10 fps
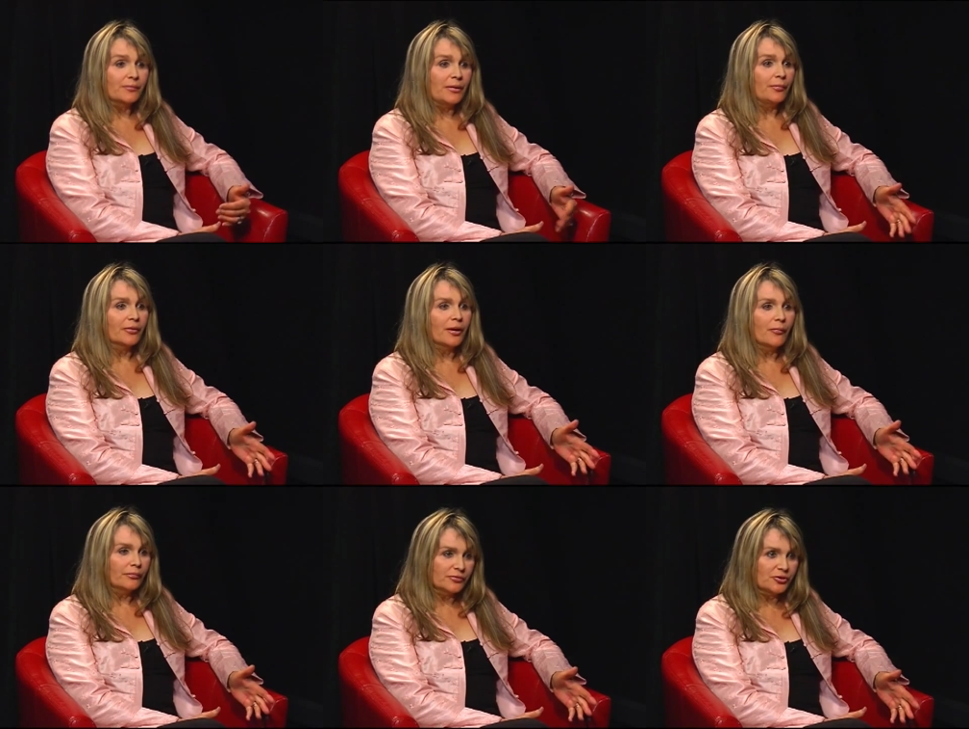of people
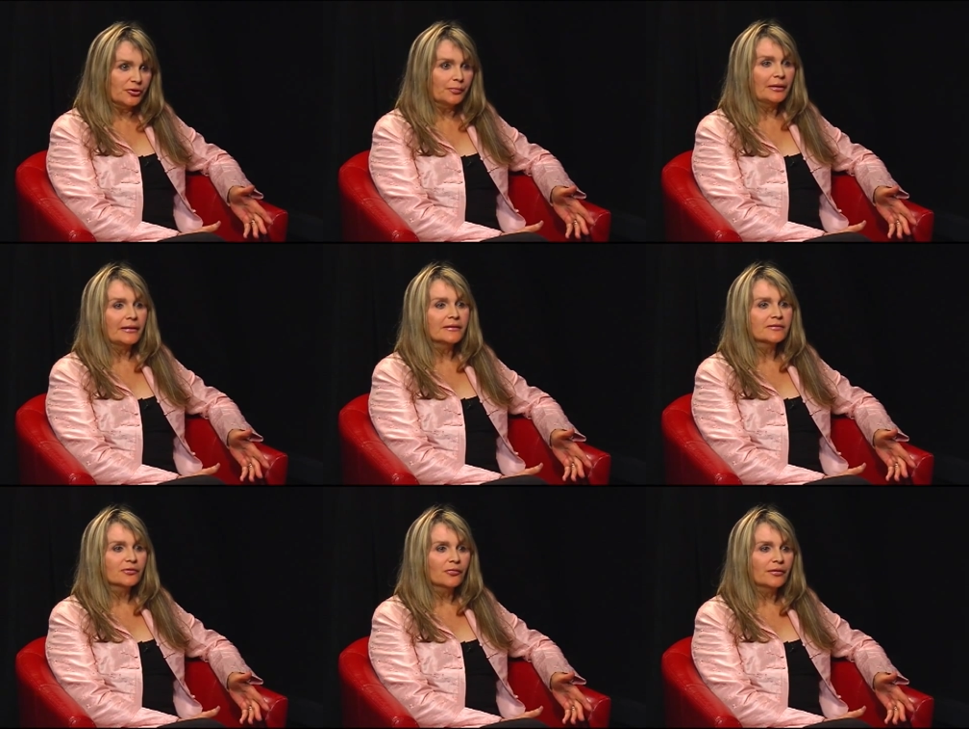come to your
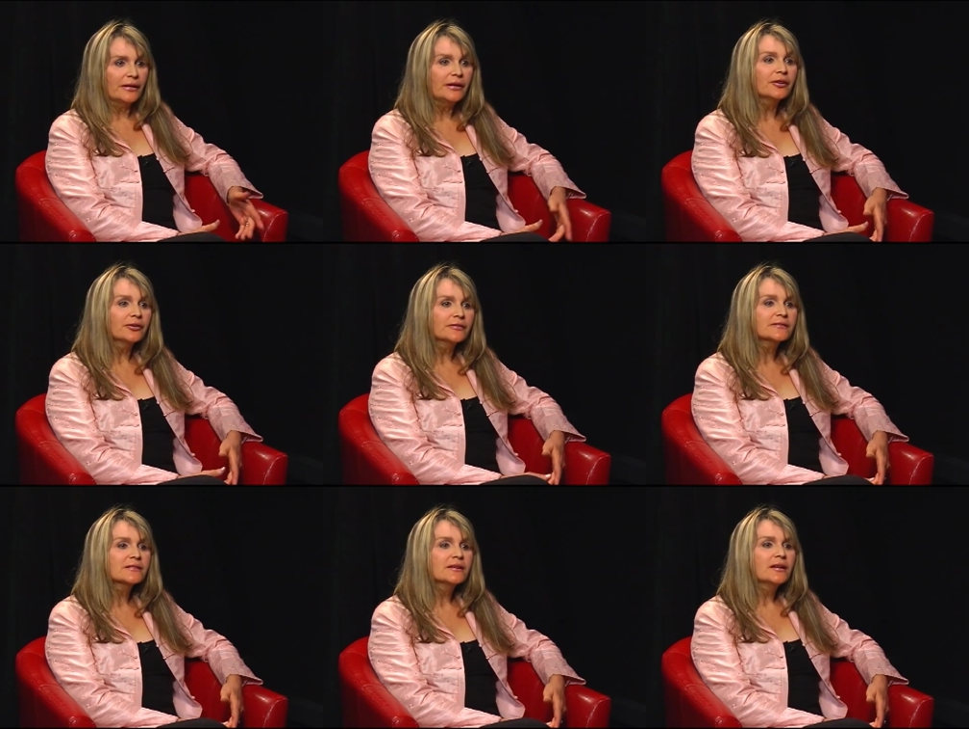place over the years,